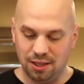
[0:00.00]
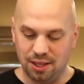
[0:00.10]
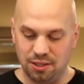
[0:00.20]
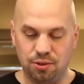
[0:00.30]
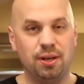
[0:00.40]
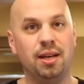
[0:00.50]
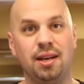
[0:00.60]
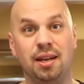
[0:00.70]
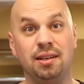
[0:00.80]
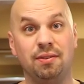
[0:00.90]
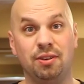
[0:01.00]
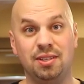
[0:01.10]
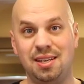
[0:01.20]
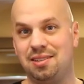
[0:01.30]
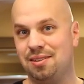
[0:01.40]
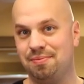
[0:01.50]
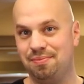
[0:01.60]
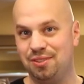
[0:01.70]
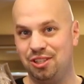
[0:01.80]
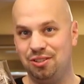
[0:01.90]
Let's go ahead and give it a taste.
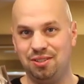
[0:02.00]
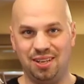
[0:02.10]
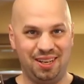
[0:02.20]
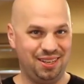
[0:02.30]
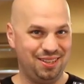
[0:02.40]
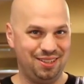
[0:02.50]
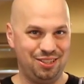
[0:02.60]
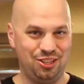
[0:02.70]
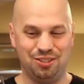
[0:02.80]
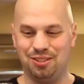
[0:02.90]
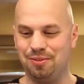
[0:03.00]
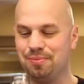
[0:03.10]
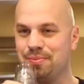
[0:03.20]
Cheers and cheers.